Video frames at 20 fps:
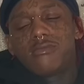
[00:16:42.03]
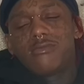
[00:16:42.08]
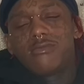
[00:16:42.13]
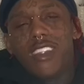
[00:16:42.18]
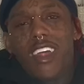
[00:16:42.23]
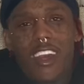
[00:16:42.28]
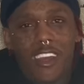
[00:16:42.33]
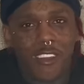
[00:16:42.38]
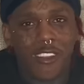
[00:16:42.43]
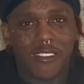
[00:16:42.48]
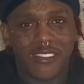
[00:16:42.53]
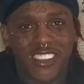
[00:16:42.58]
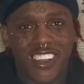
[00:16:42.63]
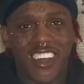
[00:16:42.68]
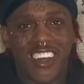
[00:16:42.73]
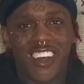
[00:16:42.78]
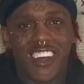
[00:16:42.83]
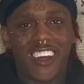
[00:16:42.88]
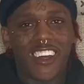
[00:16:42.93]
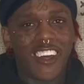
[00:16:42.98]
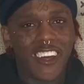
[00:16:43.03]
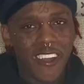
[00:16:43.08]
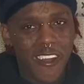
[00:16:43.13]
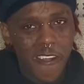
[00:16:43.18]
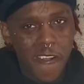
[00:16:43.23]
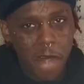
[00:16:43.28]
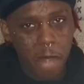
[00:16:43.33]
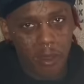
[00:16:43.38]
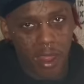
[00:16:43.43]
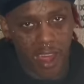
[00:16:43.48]
Like you know what I'm saying? Yeah.
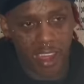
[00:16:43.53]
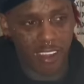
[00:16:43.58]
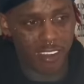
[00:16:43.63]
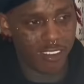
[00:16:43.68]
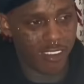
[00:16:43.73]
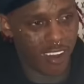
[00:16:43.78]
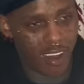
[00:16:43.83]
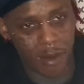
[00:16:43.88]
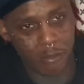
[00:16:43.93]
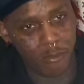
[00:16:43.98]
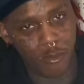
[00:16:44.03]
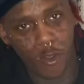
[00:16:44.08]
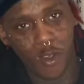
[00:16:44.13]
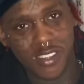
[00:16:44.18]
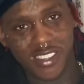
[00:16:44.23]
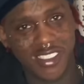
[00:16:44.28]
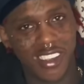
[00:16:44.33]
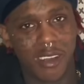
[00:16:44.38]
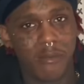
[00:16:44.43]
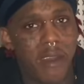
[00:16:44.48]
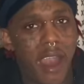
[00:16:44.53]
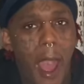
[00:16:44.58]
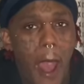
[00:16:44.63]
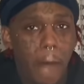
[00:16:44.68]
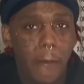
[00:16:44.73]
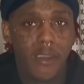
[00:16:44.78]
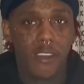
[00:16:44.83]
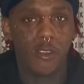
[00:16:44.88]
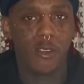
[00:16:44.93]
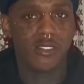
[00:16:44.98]
Like I'm. You can see I'm
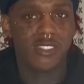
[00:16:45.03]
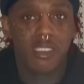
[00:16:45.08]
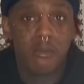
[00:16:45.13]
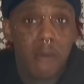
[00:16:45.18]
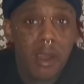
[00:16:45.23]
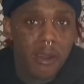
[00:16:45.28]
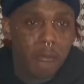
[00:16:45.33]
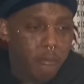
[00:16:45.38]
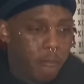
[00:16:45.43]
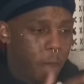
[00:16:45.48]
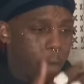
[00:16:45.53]
happy. You can see my.